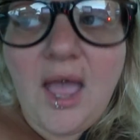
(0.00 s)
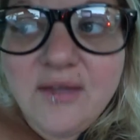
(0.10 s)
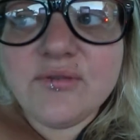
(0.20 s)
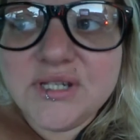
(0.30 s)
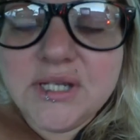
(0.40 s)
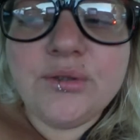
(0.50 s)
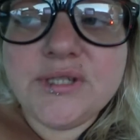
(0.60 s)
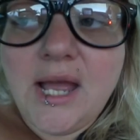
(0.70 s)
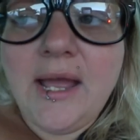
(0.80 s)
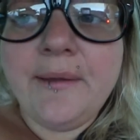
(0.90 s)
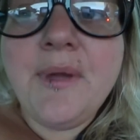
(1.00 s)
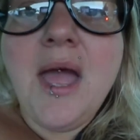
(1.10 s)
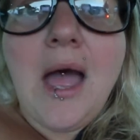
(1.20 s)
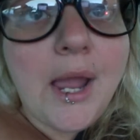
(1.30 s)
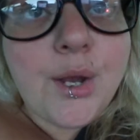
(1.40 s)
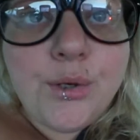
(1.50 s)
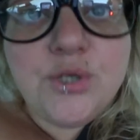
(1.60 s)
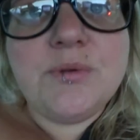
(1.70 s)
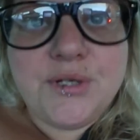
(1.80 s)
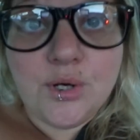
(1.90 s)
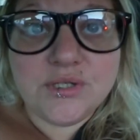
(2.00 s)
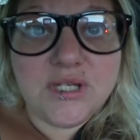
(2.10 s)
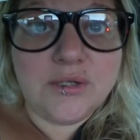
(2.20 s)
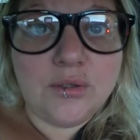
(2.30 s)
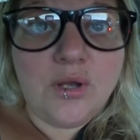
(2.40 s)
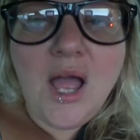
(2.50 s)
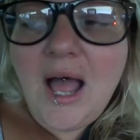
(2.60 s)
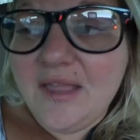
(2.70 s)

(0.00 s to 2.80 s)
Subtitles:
every single time I go to use my turn signal,